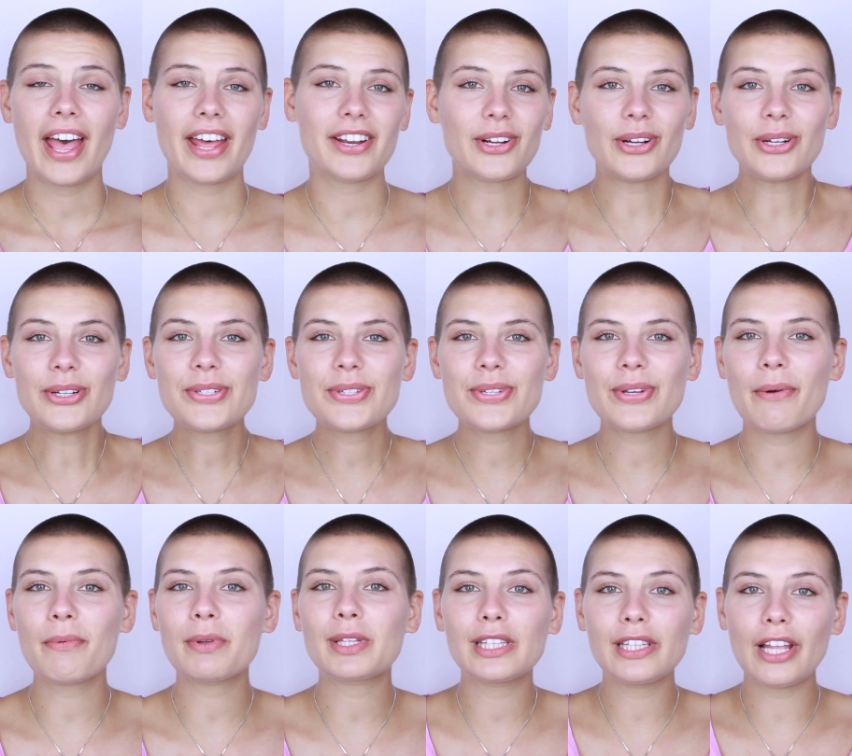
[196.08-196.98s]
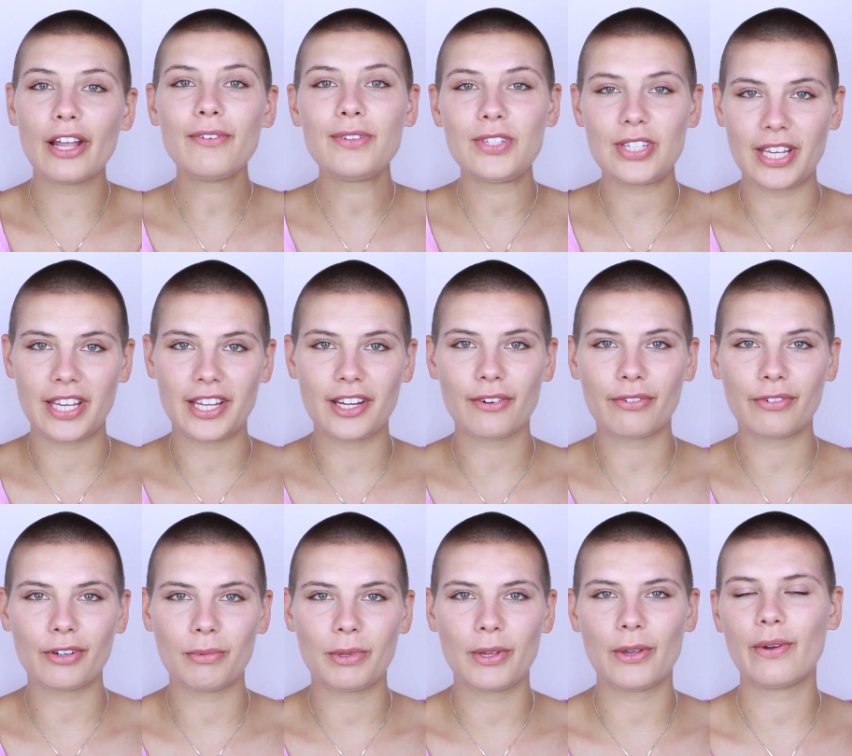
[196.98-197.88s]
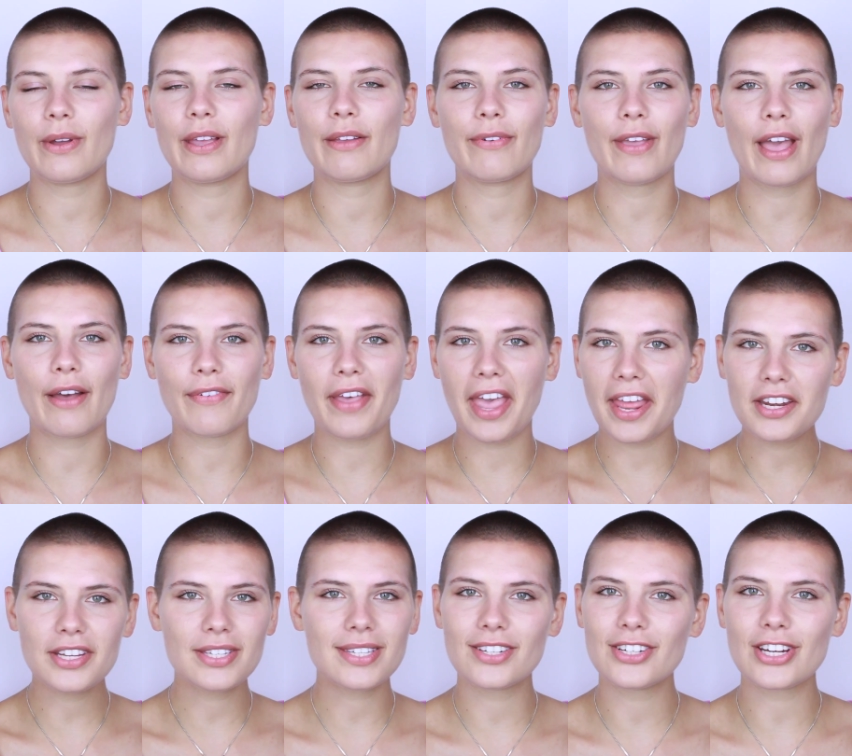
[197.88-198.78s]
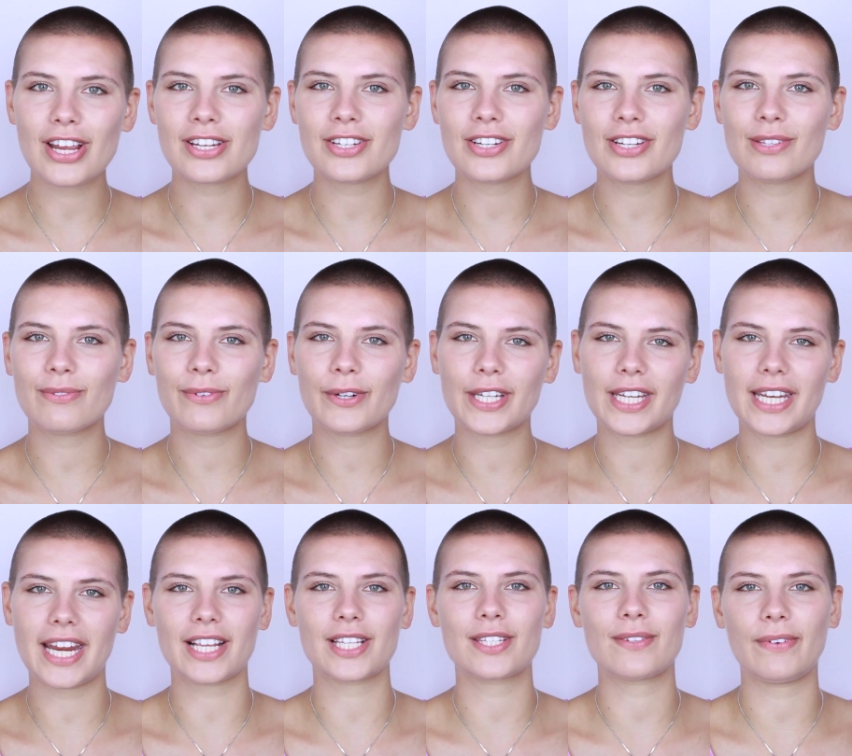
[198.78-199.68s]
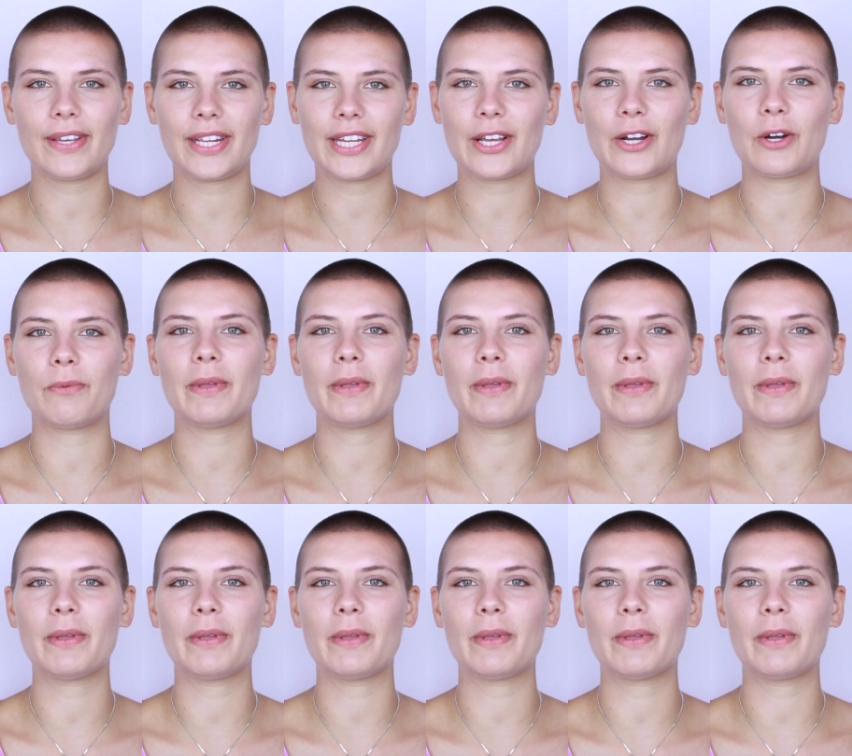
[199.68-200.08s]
And also I would love to hear from you if you have any suggestions for the next video,